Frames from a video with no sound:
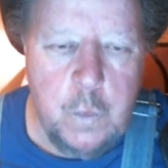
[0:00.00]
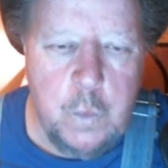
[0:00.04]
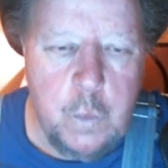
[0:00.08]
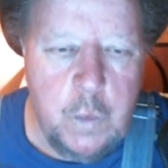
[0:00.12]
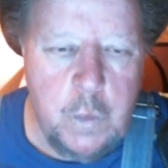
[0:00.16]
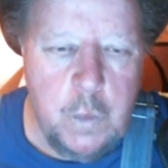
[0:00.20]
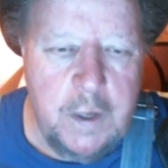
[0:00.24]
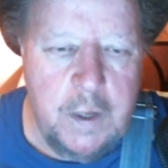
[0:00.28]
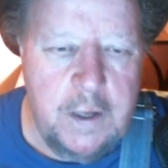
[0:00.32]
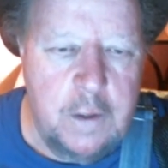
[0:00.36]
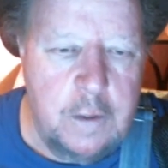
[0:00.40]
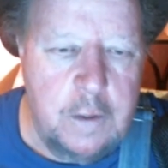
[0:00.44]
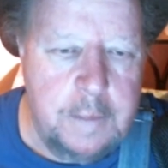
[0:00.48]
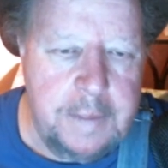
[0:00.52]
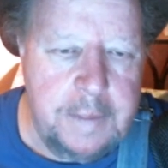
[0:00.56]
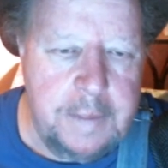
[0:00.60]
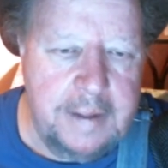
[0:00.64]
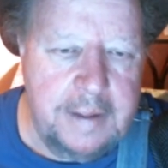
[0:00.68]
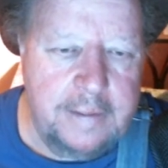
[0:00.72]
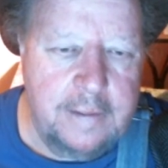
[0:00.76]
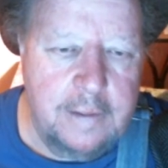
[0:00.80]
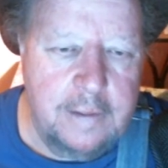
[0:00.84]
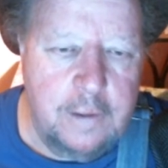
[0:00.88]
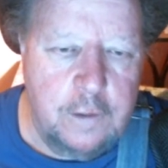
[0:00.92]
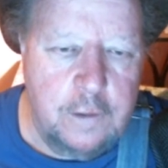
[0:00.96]
We know
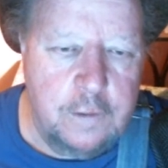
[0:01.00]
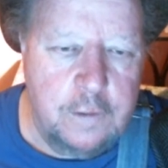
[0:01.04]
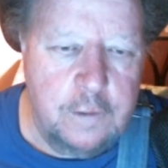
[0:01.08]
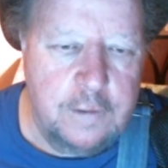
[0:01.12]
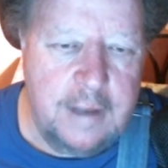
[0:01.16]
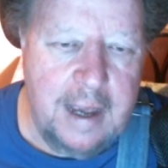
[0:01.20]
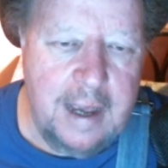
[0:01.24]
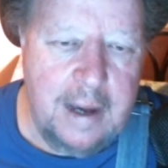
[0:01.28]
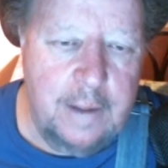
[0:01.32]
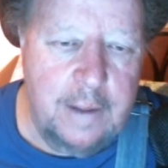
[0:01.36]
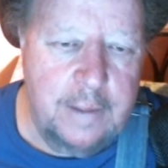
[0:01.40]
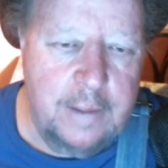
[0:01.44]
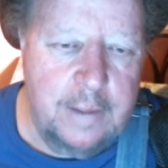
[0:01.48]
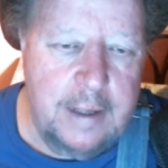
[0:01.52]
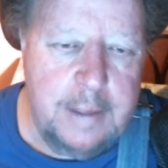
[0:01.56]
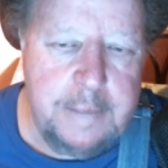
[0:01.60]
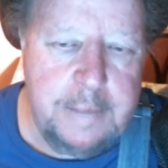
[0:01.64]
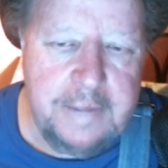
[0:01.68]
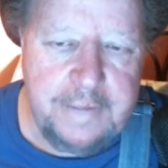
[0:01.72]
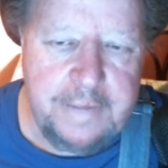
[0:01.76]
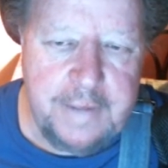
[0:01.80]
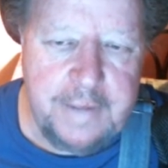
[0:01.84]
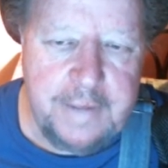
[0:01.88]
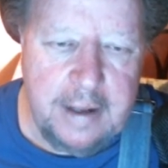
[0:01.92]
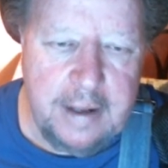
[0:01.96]
about the Lowell's cow
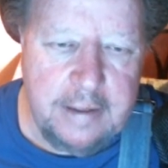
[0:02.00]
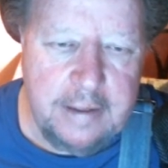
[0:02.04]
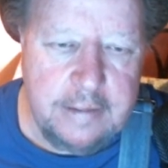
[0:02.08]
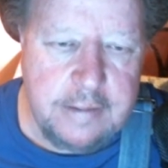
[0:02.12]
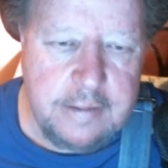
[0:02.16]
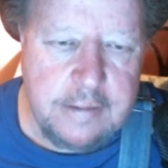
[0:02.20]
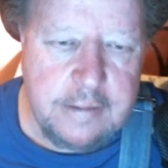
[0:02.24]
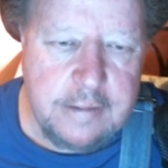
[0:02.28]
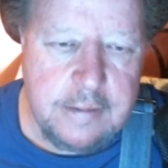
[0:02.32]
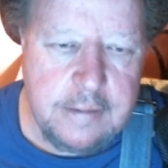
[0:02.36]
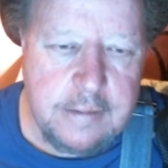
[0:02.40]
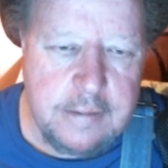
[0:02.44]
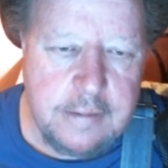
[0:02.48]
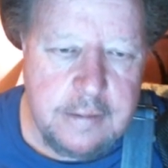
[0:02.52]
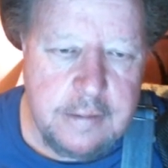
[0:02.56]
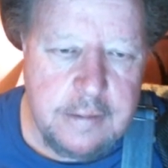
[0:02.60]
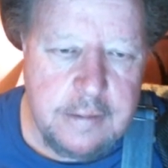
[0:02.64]
hebephiles.